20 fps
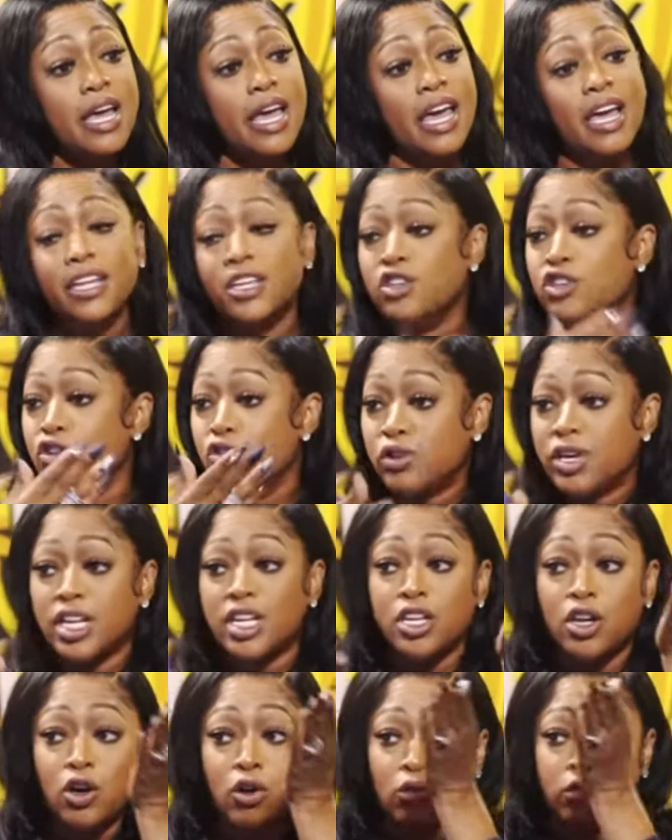And you
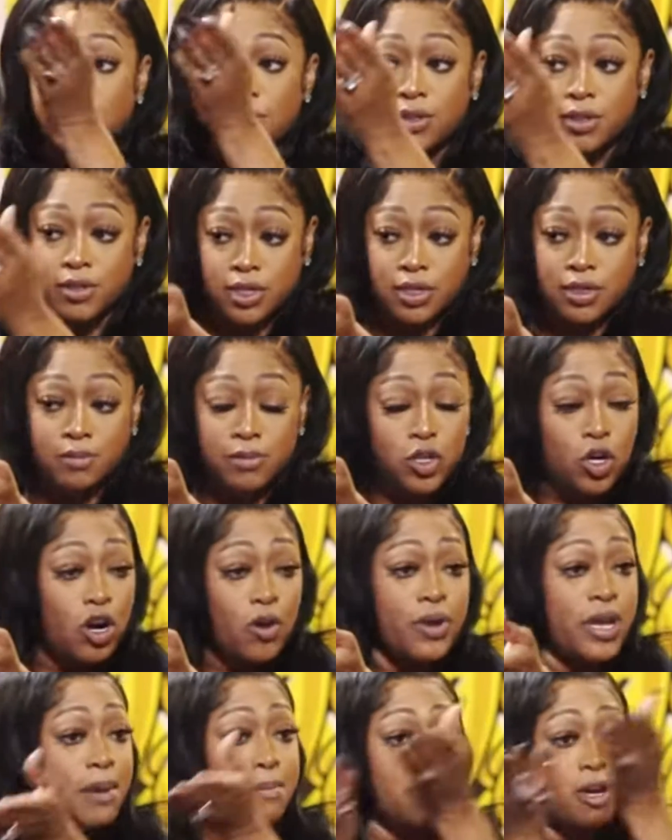can know
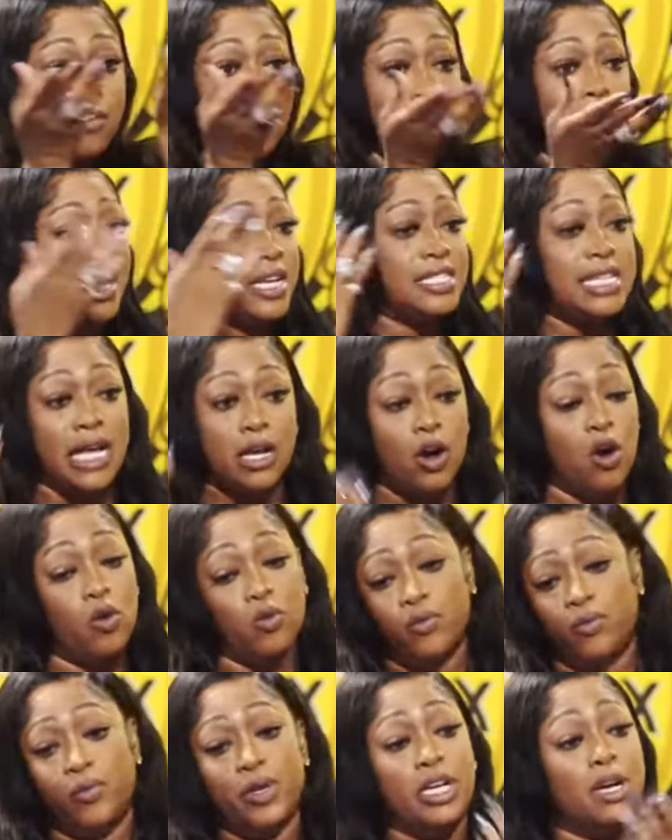Nori and be around, it's like,
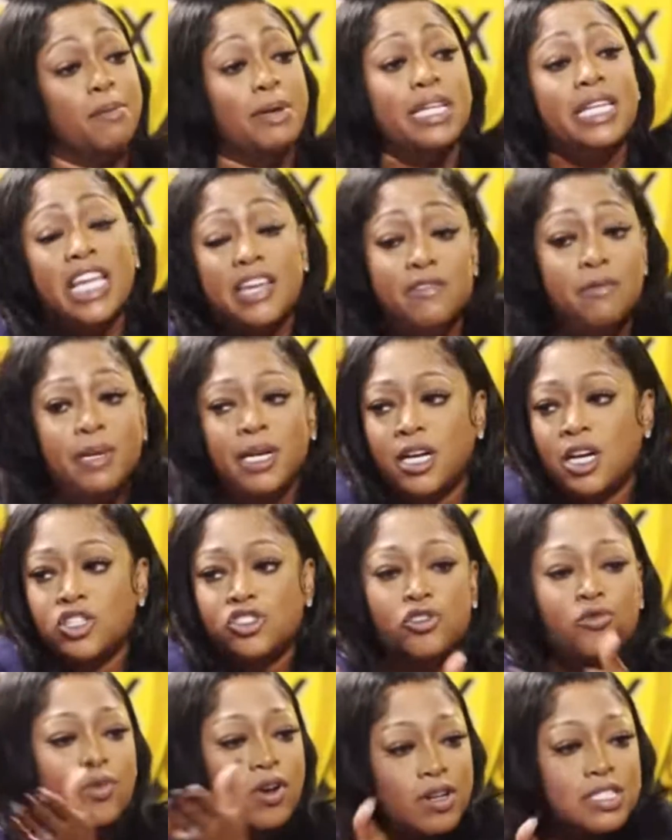oh, we could believe it
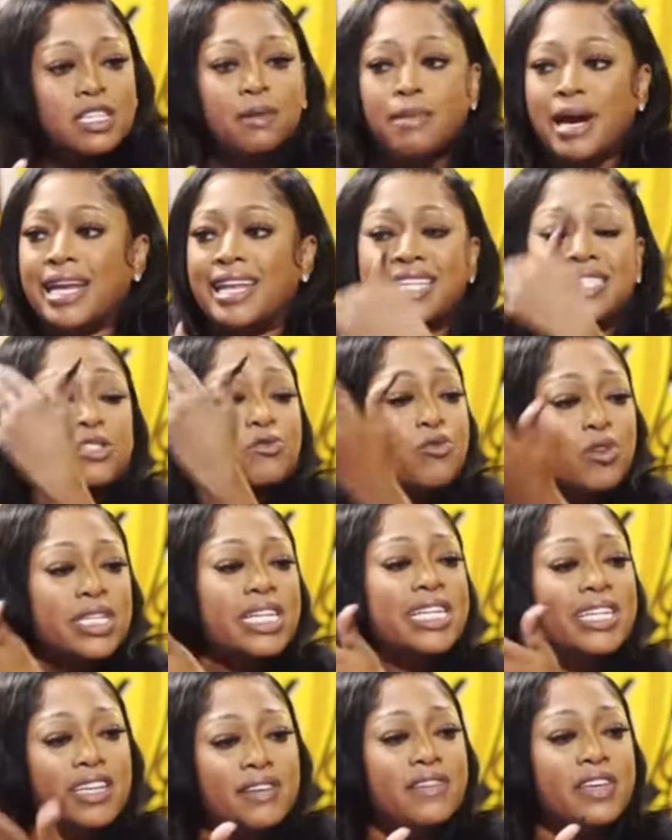because you're around somebody that's
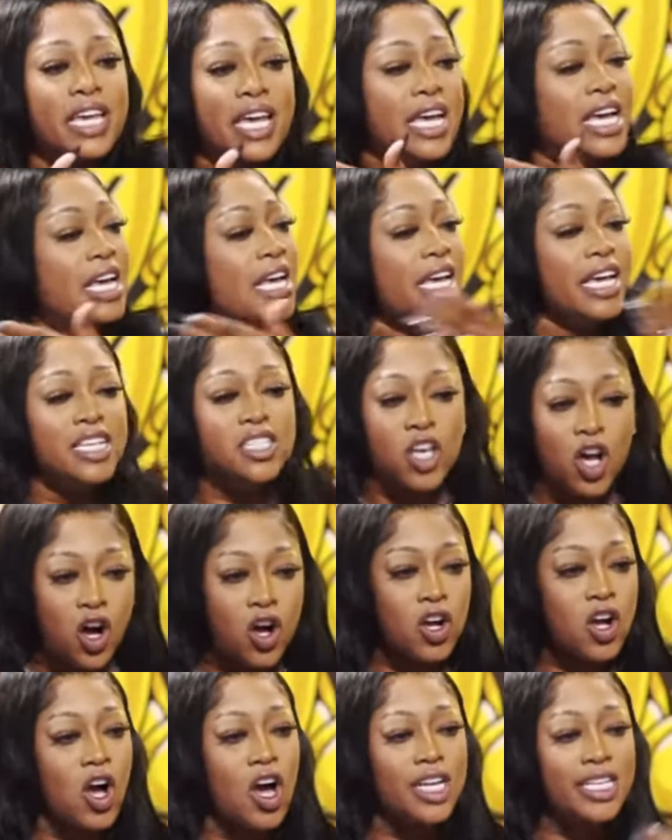really living it. It's yeah.
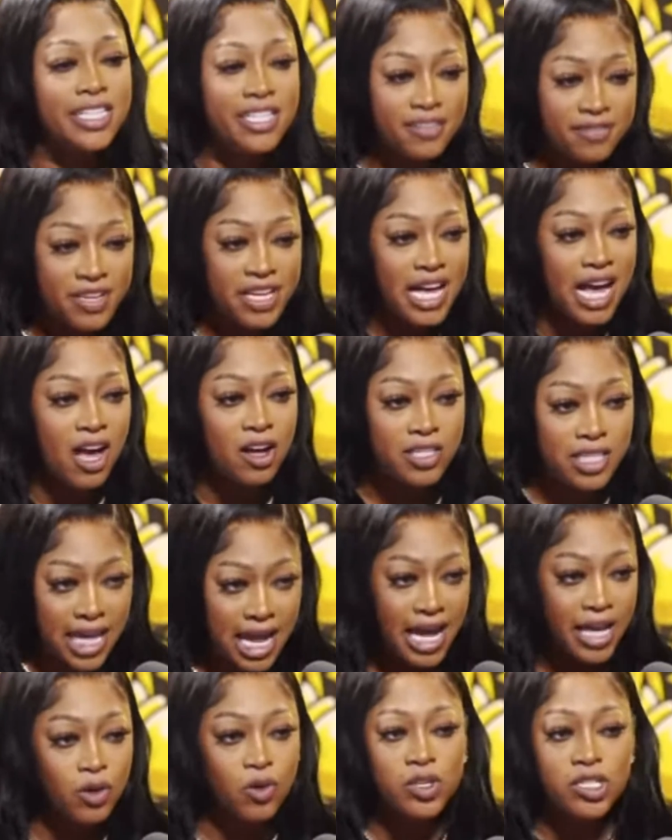all called living our
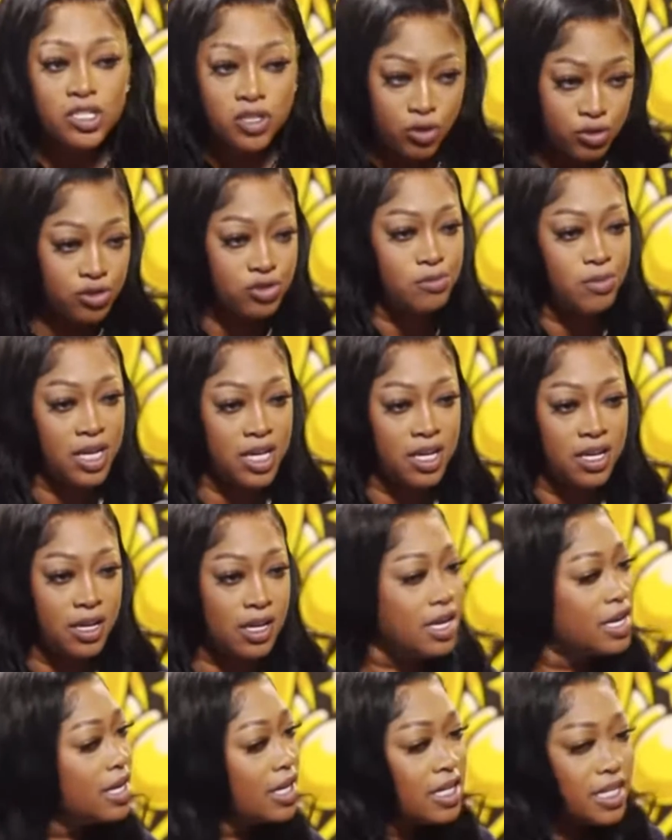lie on social
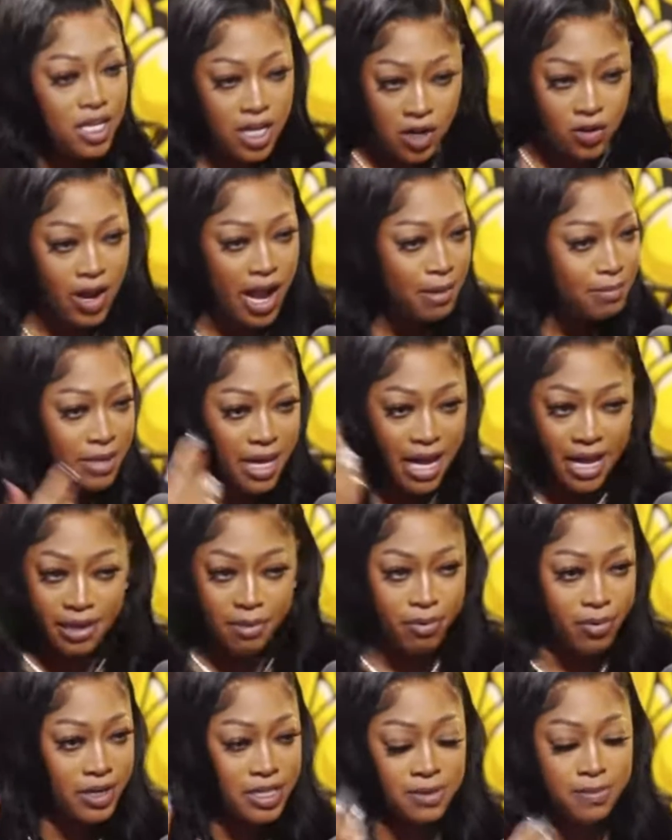media. No, I'm not
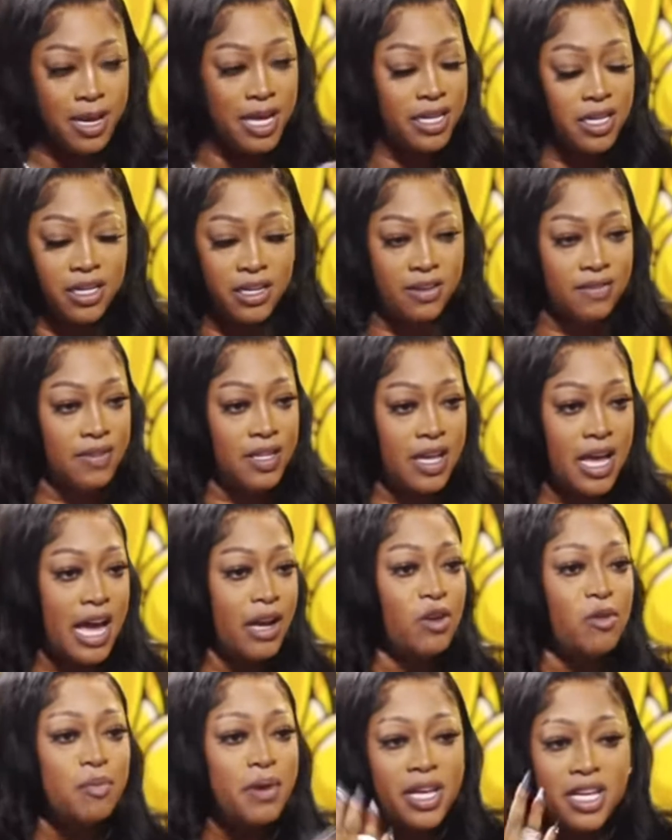impressed by any of that. It's
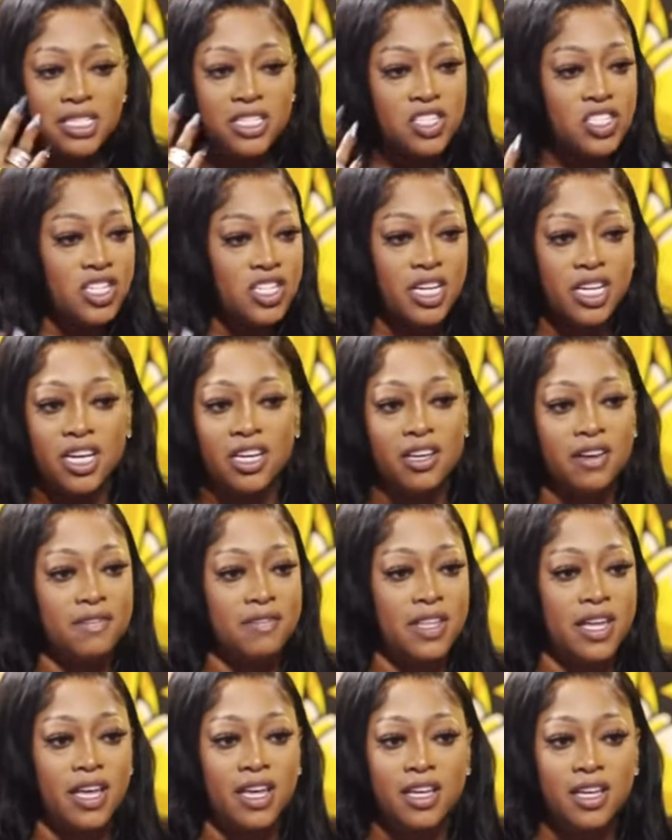I don't pay attention metaverse. to any
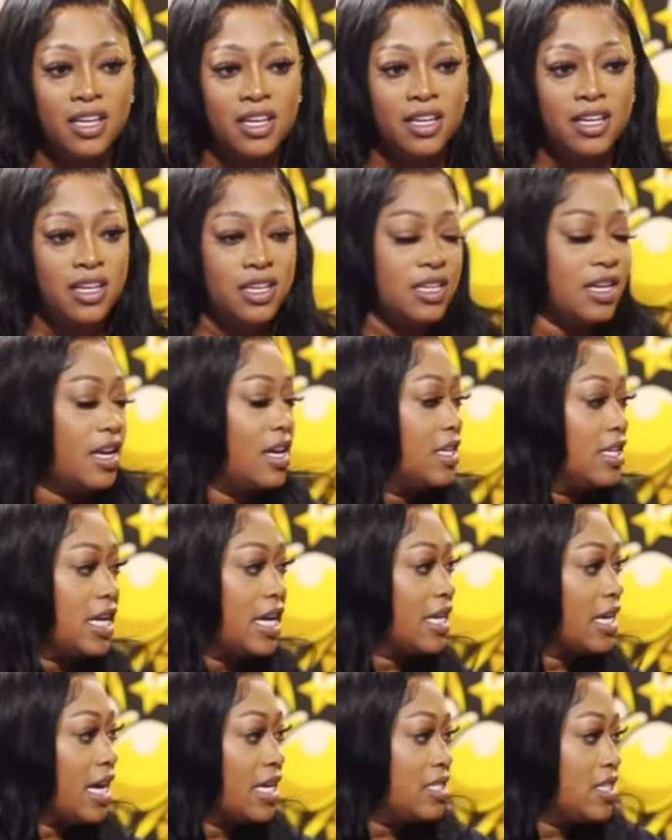of that. Yeah, to be
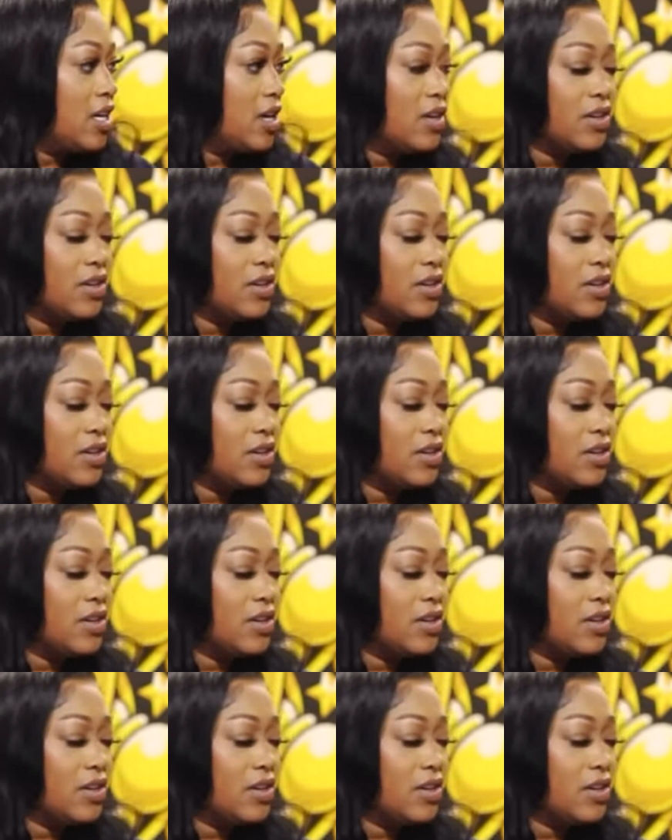like, honest, I don't.